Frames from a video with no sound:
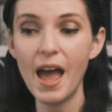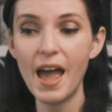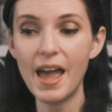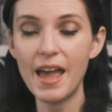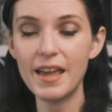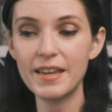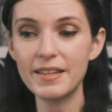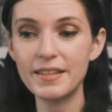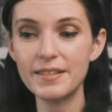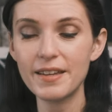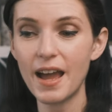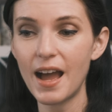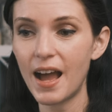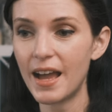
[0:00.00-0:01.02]
And
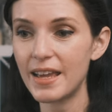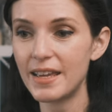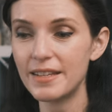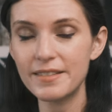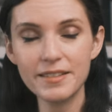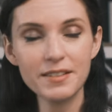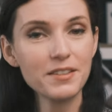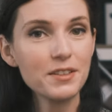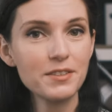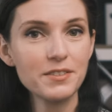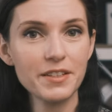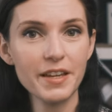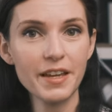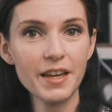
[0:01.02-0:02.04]
I did a little
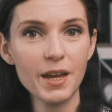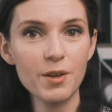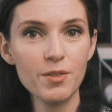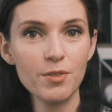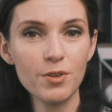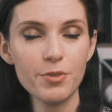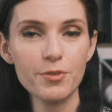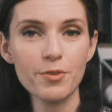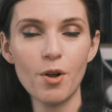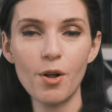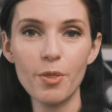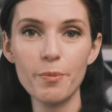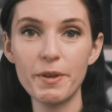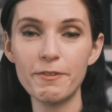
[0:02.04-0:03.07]
digging. I looked through
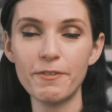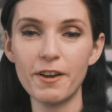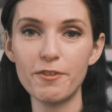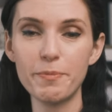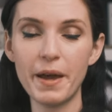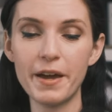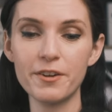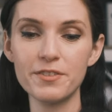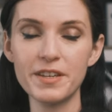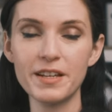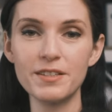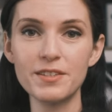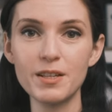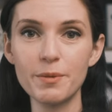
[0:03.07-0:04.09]
all the big 5 patterns
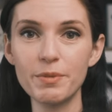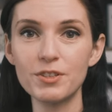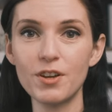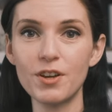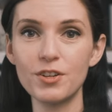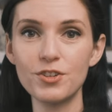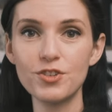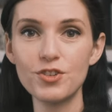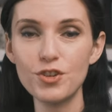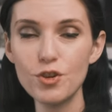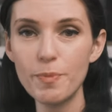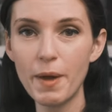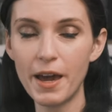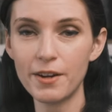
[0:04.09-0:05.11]
and stumbled on
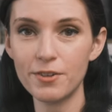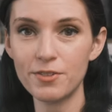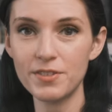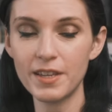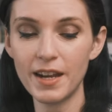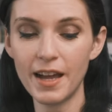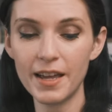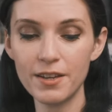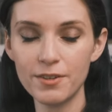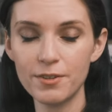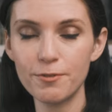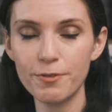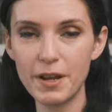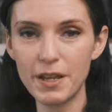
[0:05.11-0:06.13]
two patterns that I
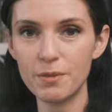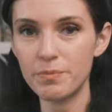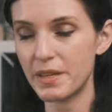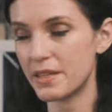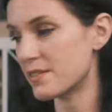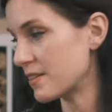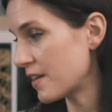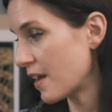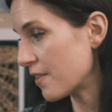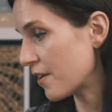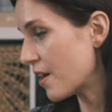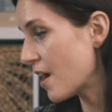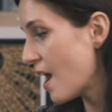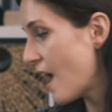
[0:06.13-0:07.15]
could franken piece
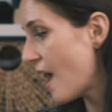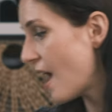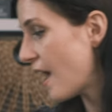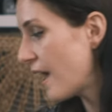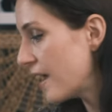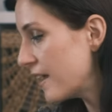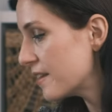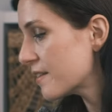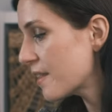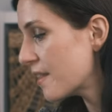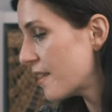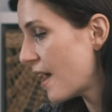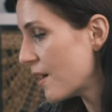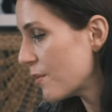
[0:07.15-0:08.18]
together. And
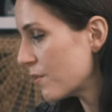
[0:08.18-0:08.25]
that